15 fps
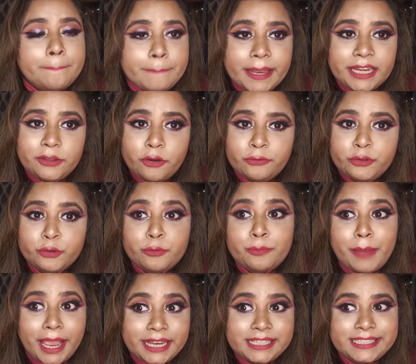Many of you
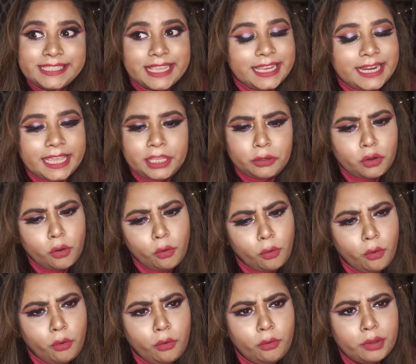might say, like,
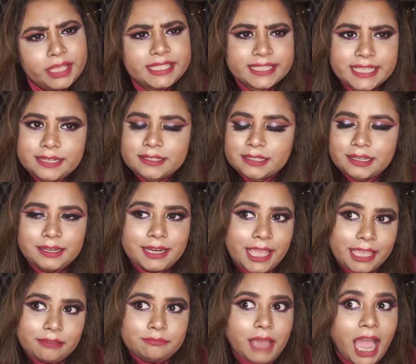oh, is it,
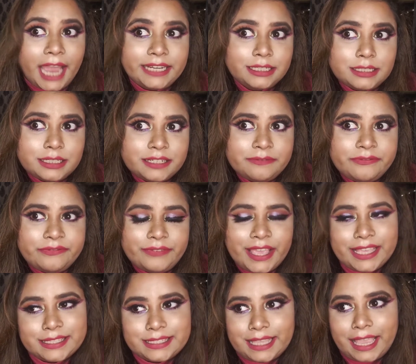like, I didn't
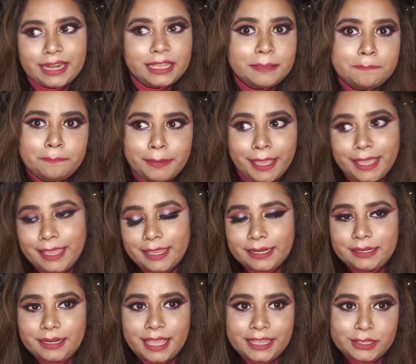face any
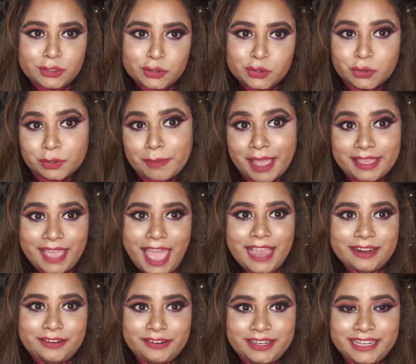pain, like, doing my
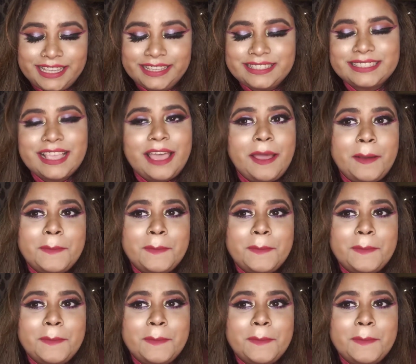acrylics.